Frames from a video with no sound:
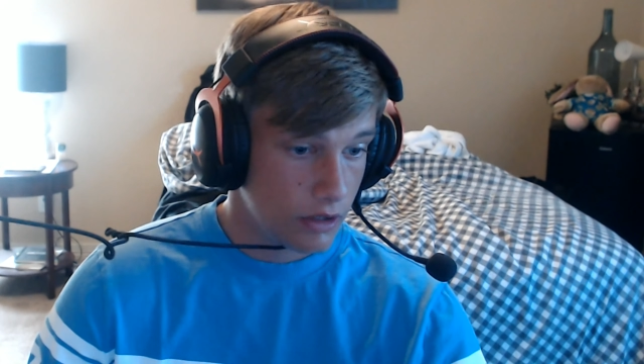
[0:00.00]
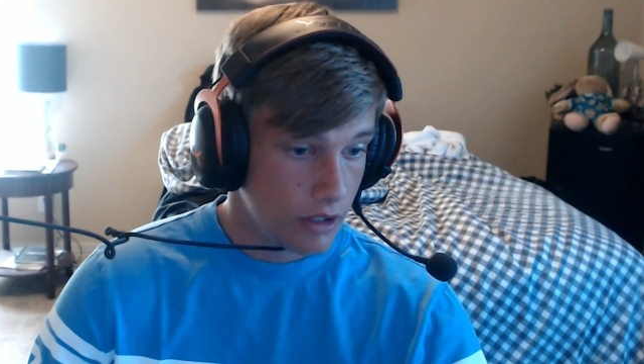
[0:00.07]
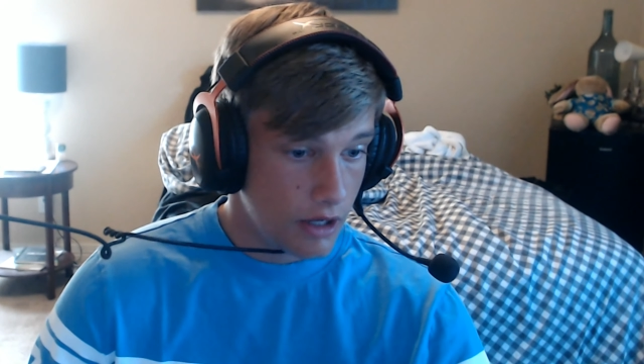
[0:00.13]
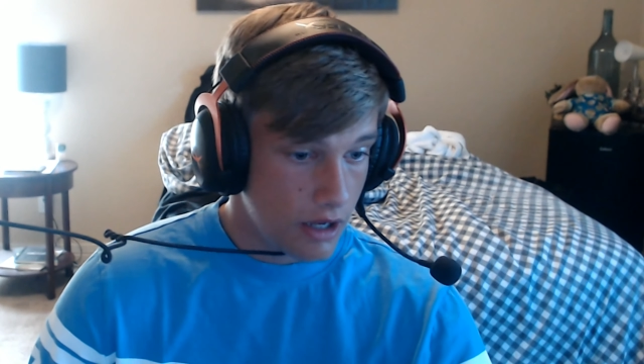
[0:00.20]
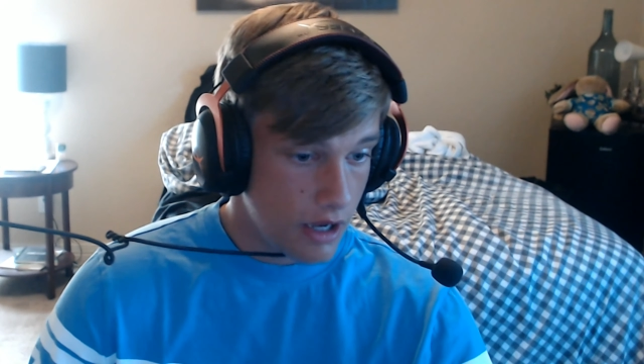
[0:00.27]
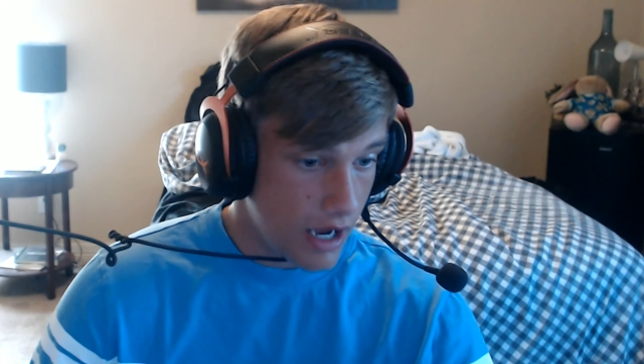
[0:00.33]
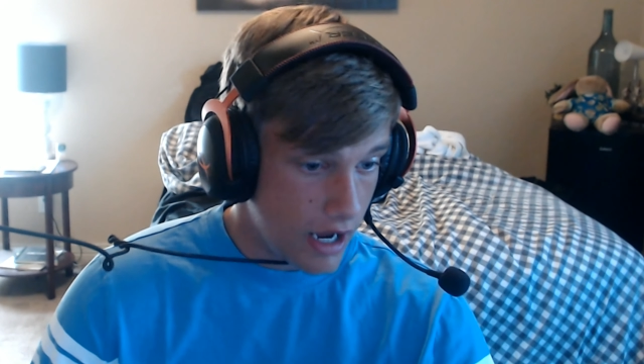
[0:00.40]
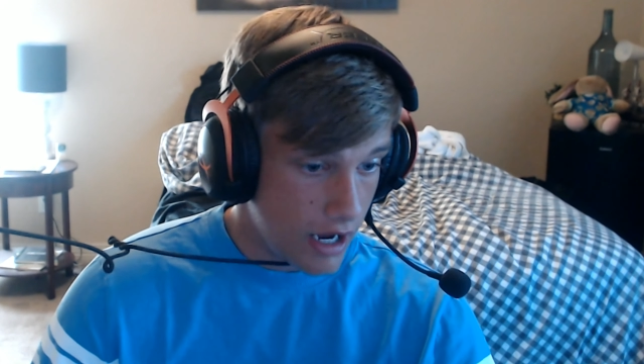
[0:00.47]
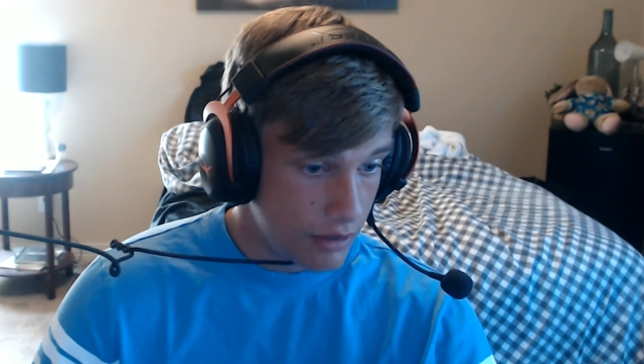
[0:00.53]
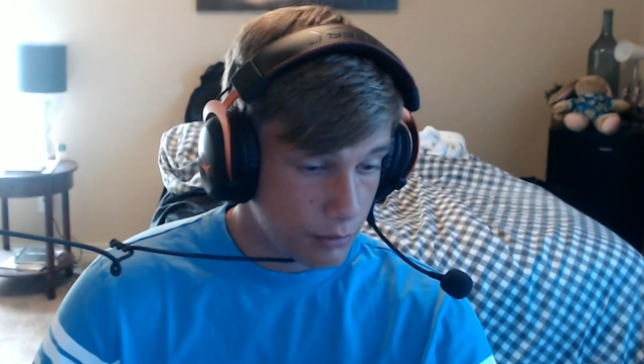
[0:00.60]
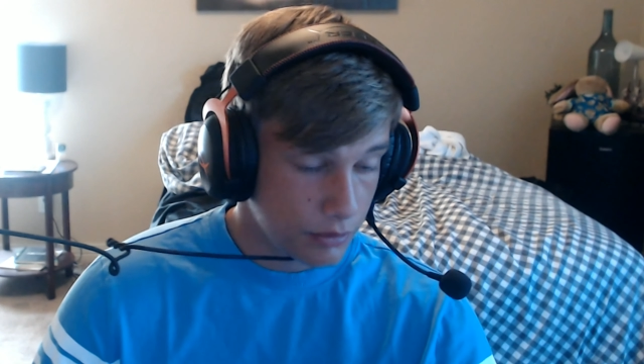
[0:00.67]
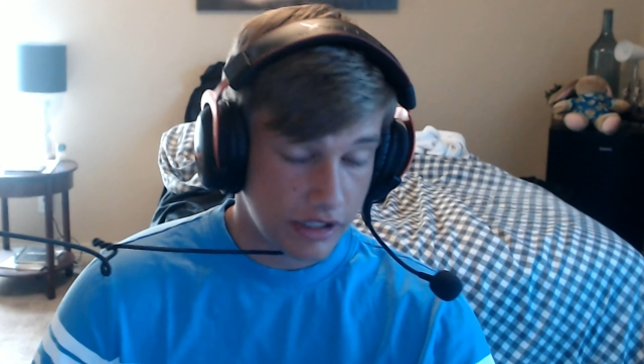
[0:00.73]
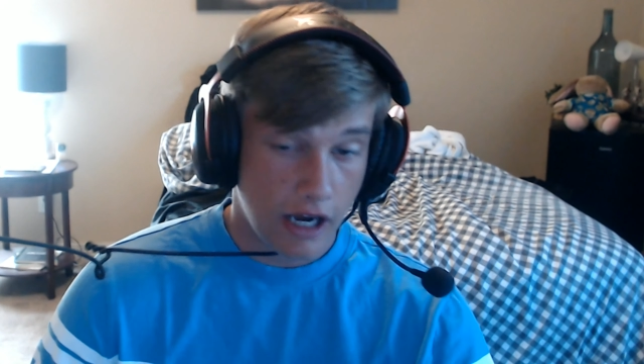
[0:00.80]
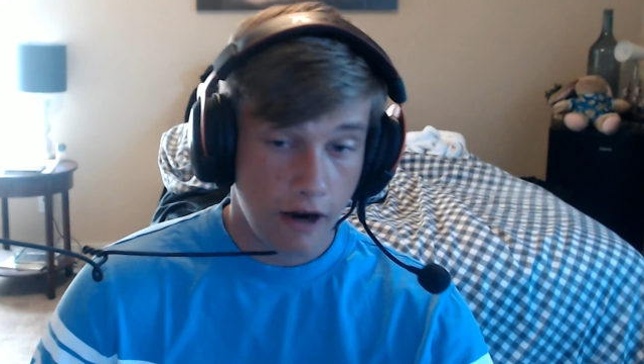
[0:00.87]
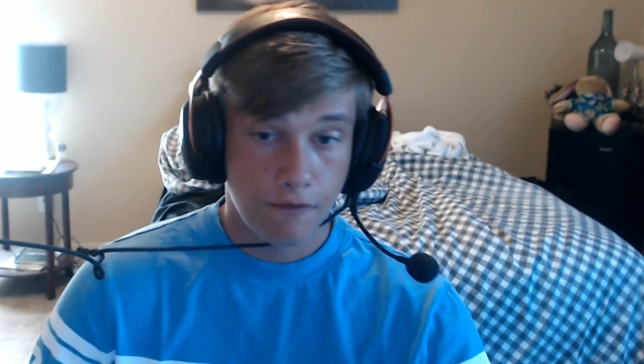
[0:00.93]
and
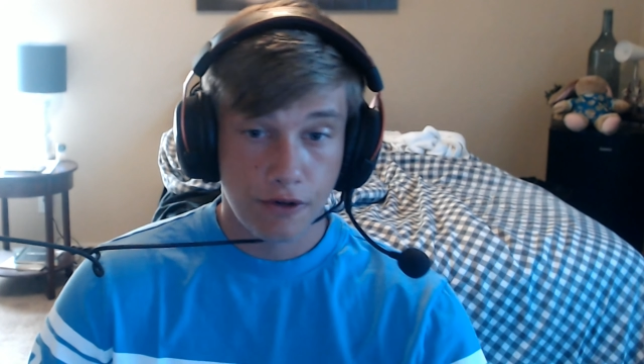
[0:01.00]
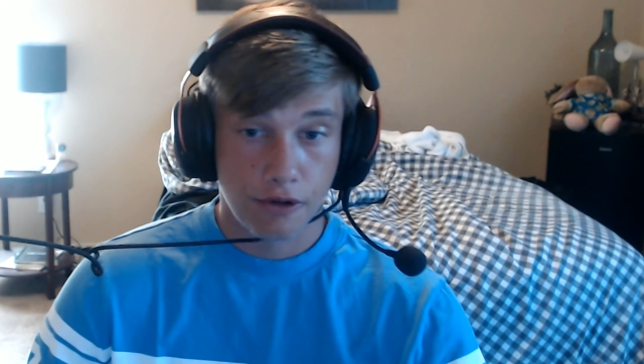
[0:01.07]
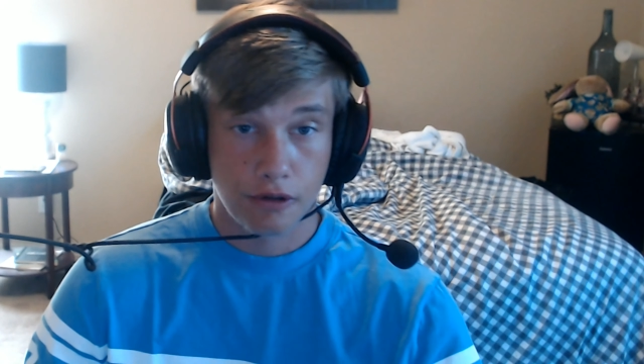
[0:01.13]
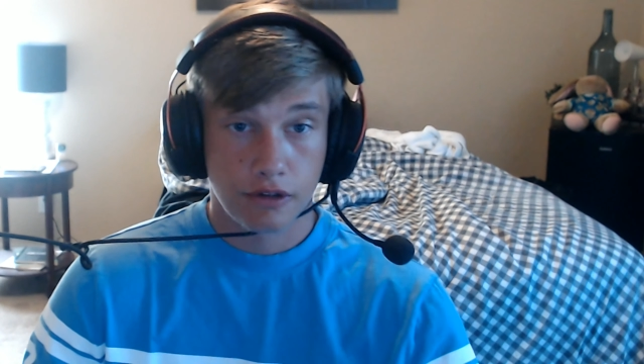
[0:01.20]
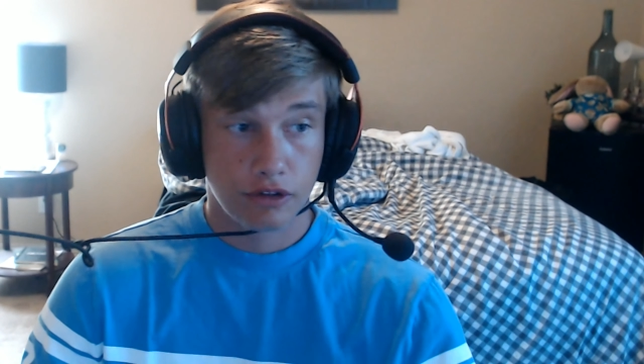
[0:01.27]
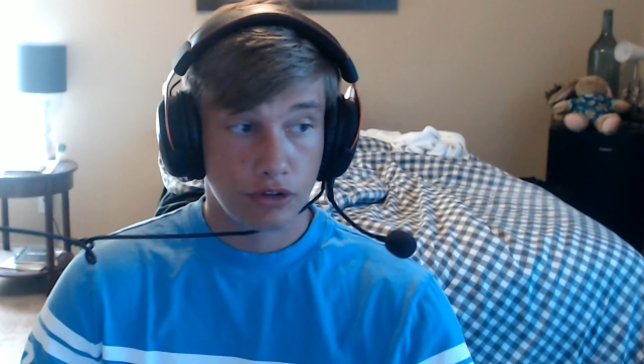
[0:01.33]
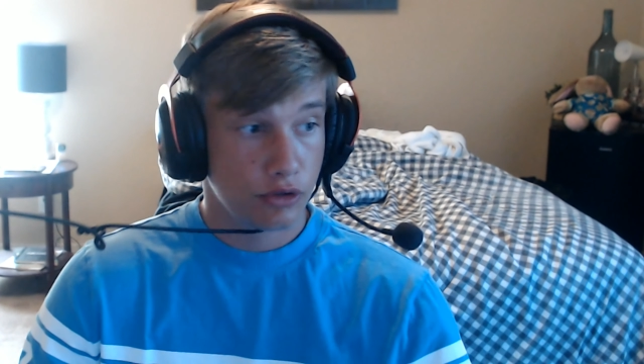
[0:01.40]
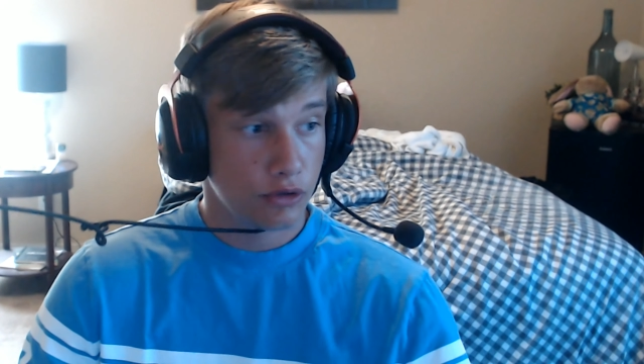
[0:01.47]
without further ado,